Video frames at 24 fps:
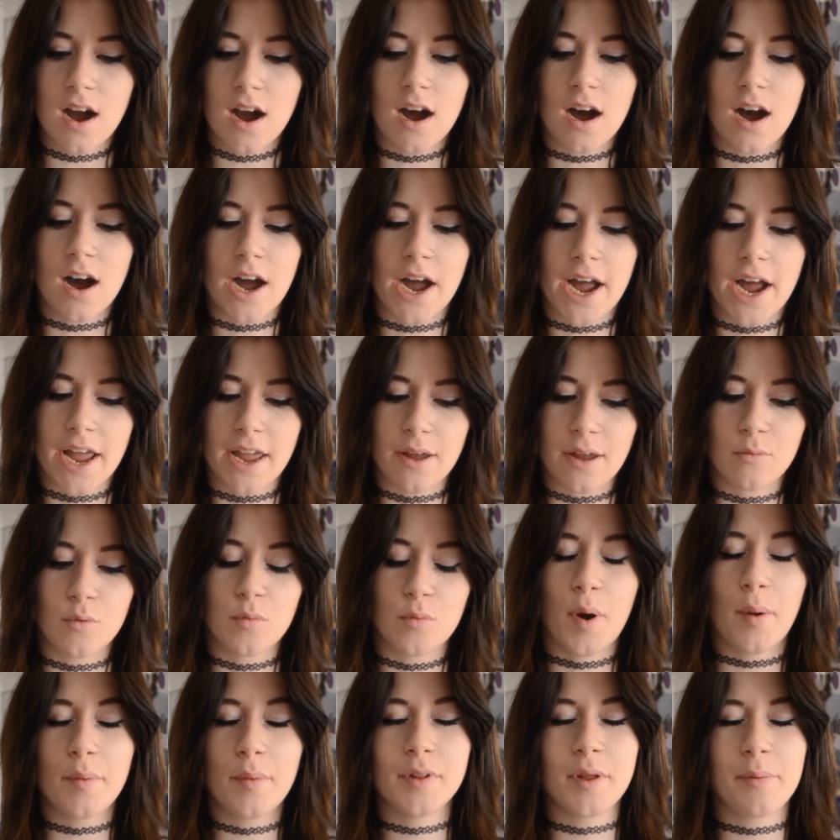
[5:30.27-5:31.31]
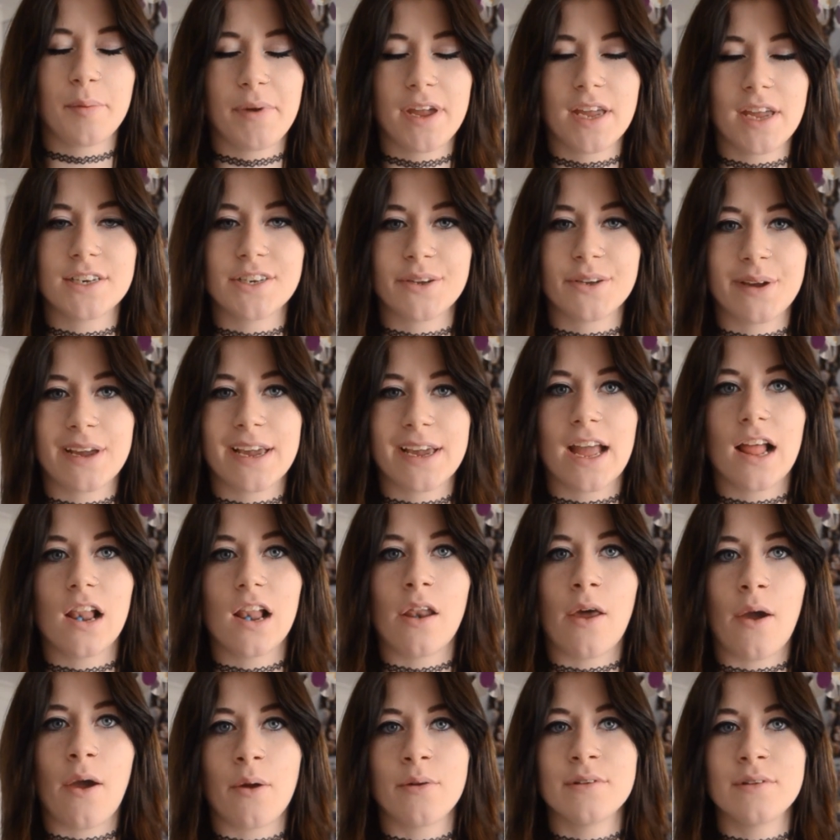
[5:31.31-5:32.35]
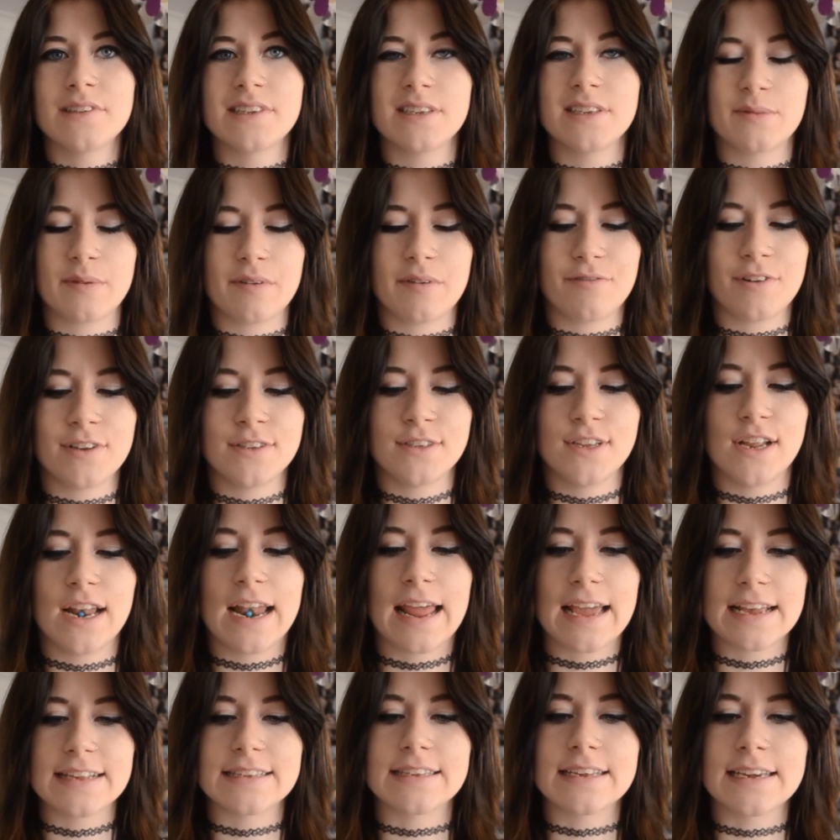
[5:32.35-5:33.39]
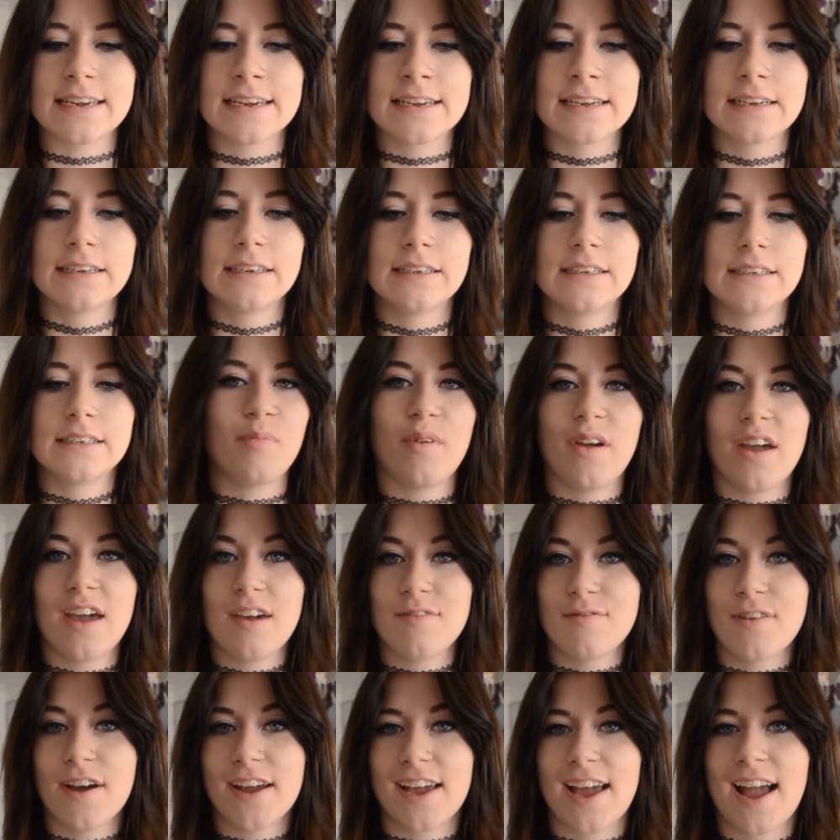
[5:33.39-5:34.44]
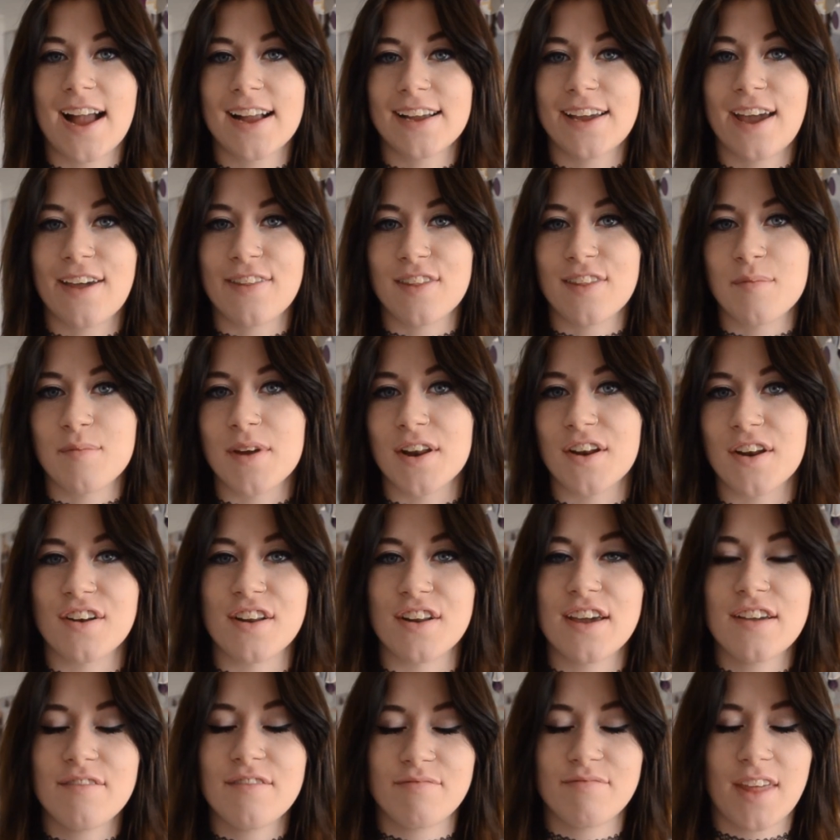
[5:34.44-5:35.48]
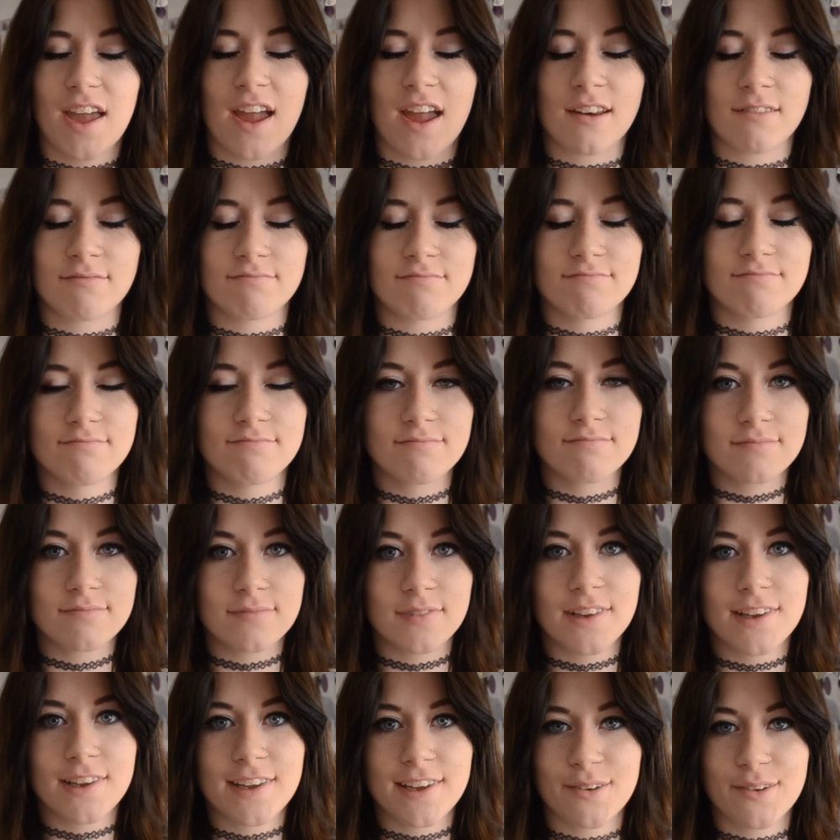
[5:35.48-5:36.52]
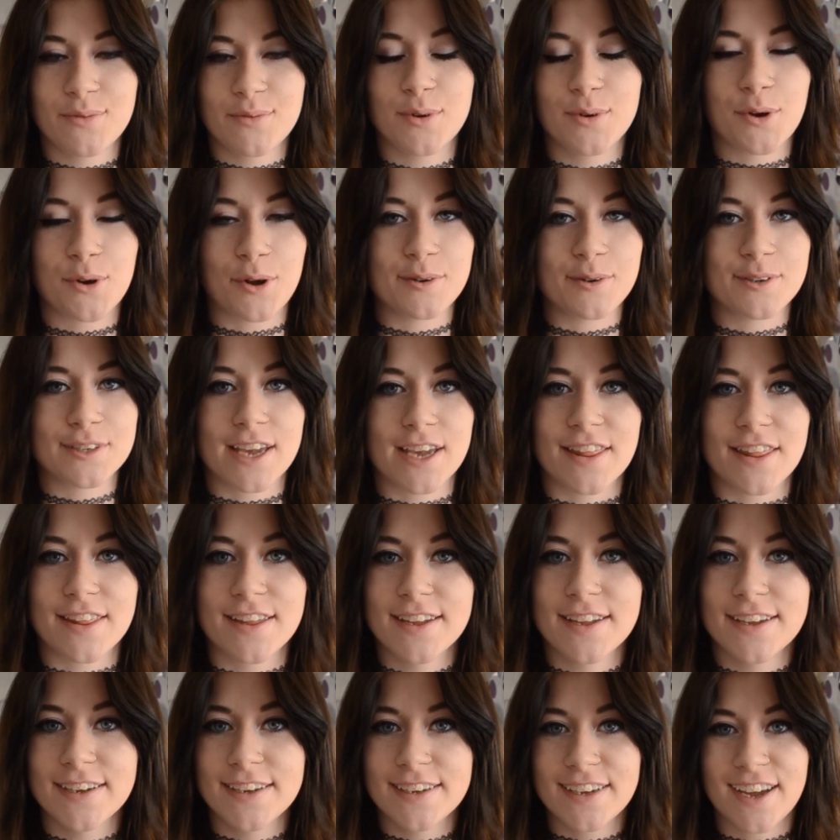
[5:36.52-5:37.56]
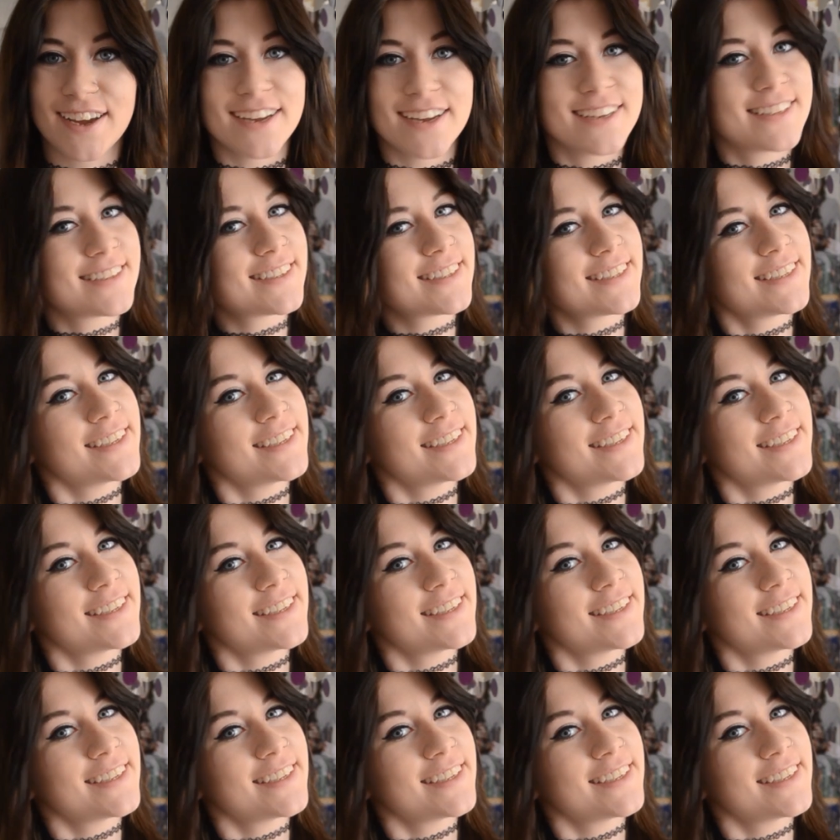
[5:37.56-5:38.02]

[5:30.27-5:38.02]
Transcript: I will probably be doing it alone since my friends are lazy, but if I can get them in on it, then we'll go together, guys.